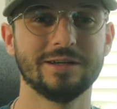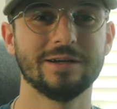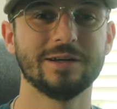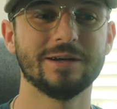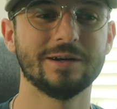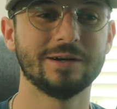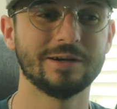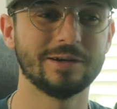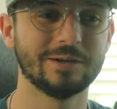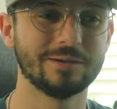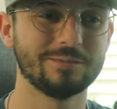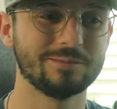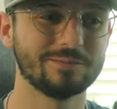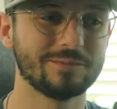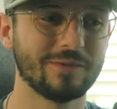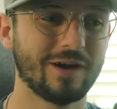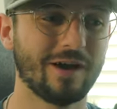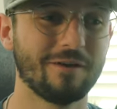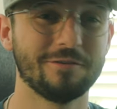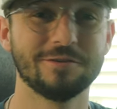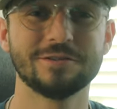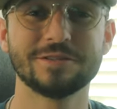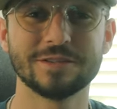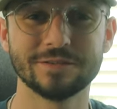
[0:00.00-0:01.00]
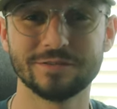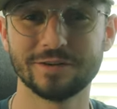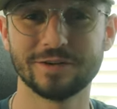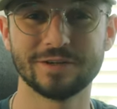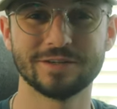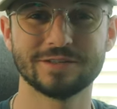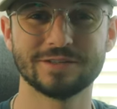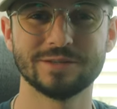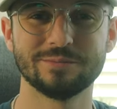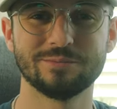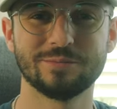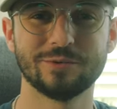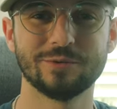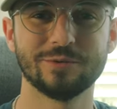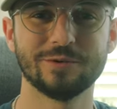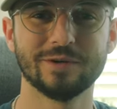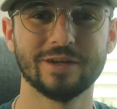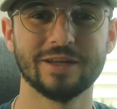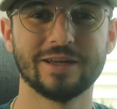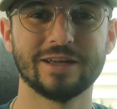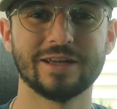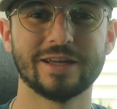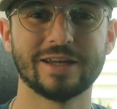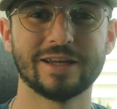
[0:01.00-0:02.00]
Um, obviously very simple
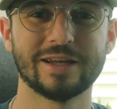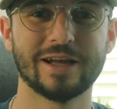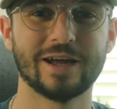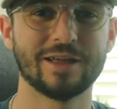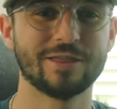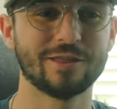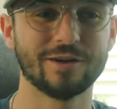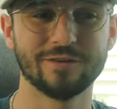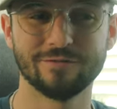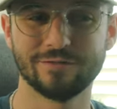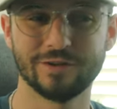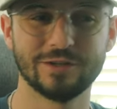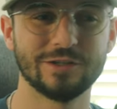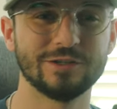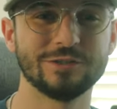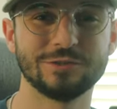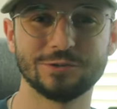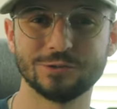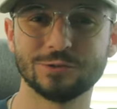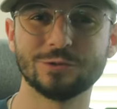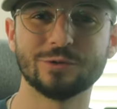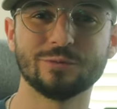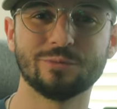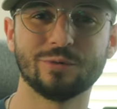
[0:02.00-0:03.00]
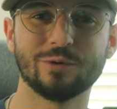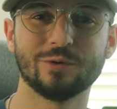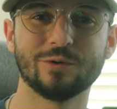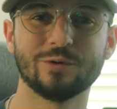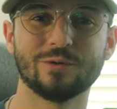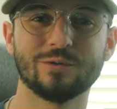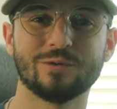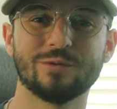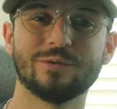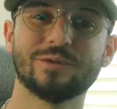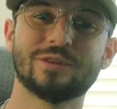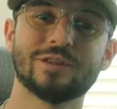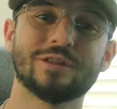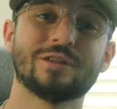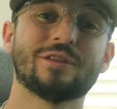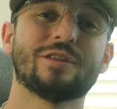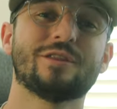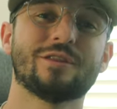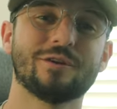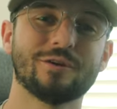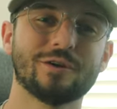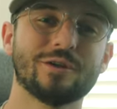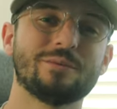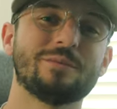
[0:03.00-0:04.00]
and I thought very doable within the
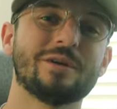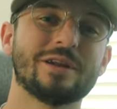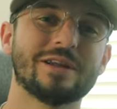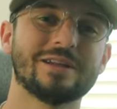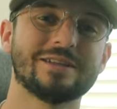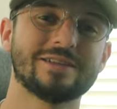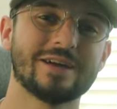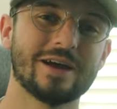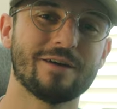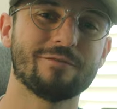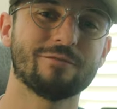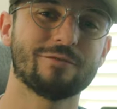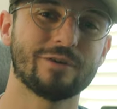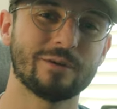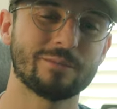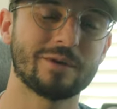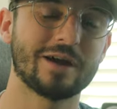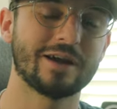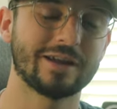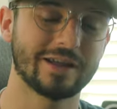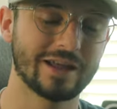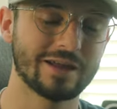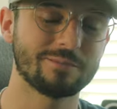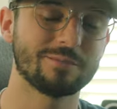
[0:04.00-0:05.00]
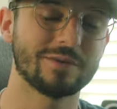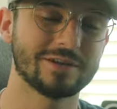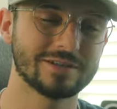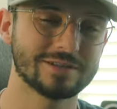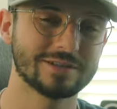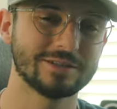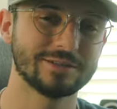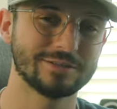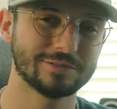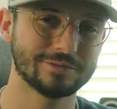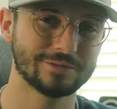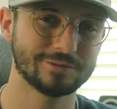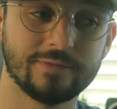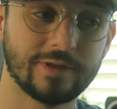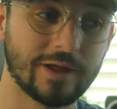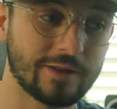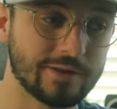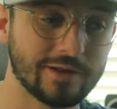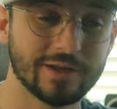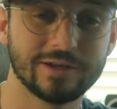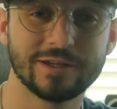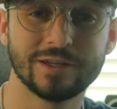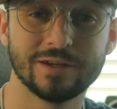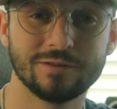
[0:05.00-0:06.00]
30 minute time frame I gave myself. Now
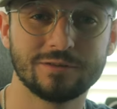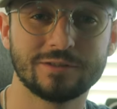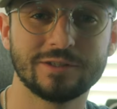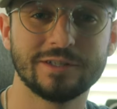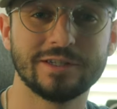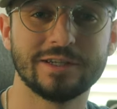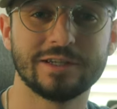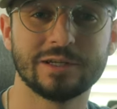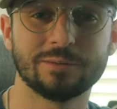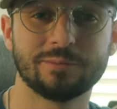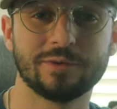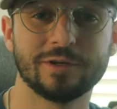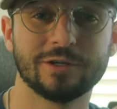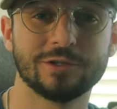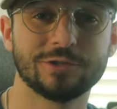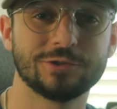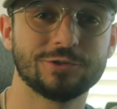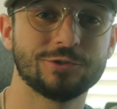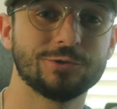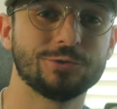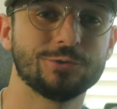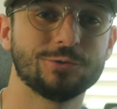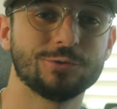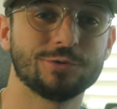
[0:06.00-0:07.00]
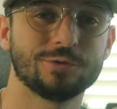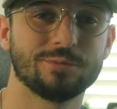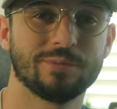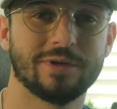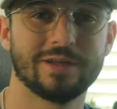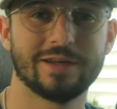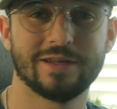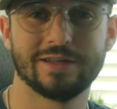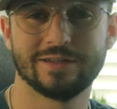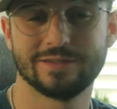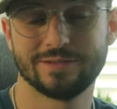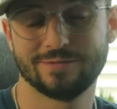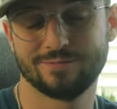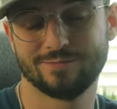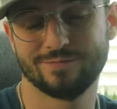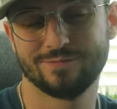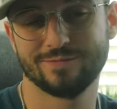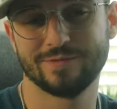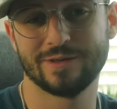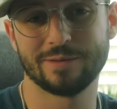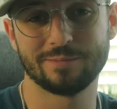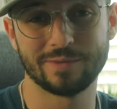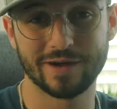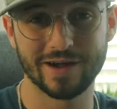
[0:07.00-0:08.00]
the idea of cleaning a pair of shoes made it,
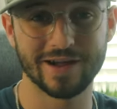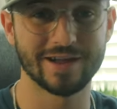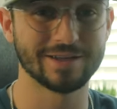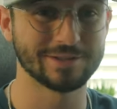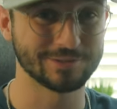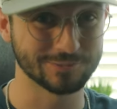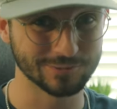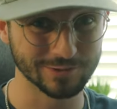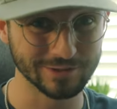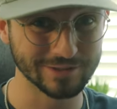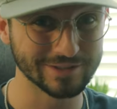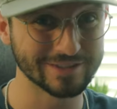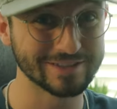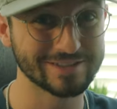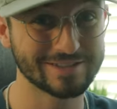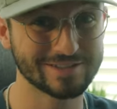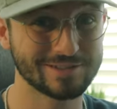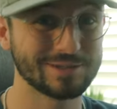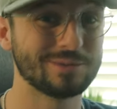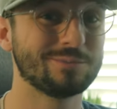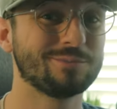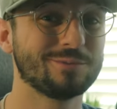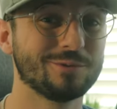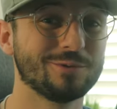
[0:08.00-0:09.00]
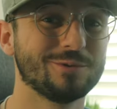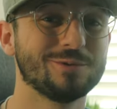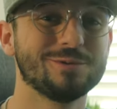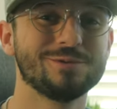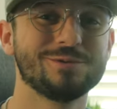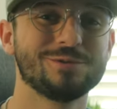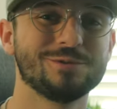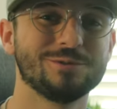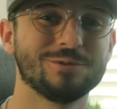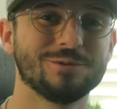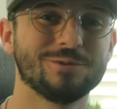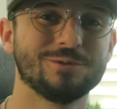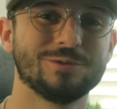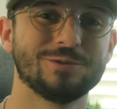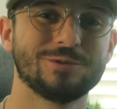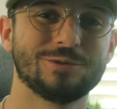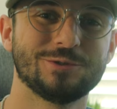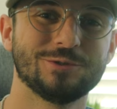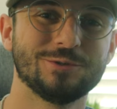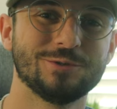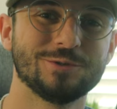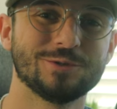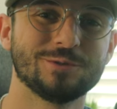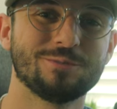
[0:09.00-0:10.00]
in my eyes, really simple to
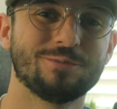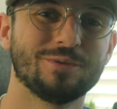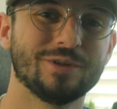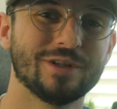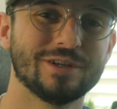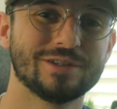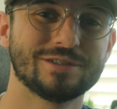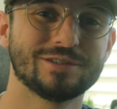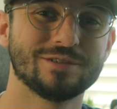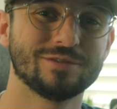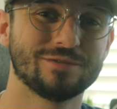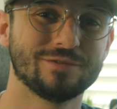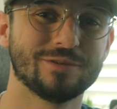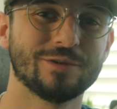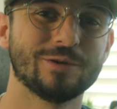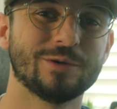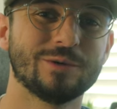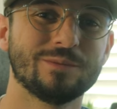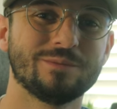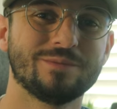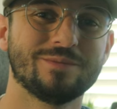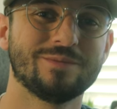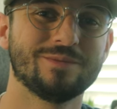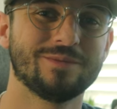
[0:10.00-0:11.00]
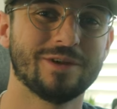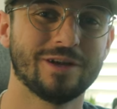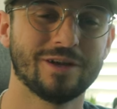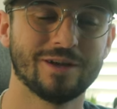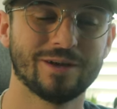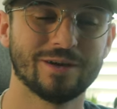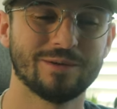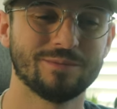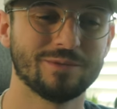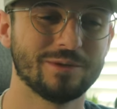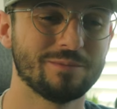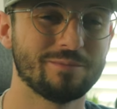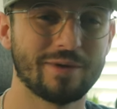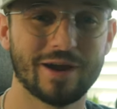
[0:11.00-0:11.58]
choose a place to film. Um, the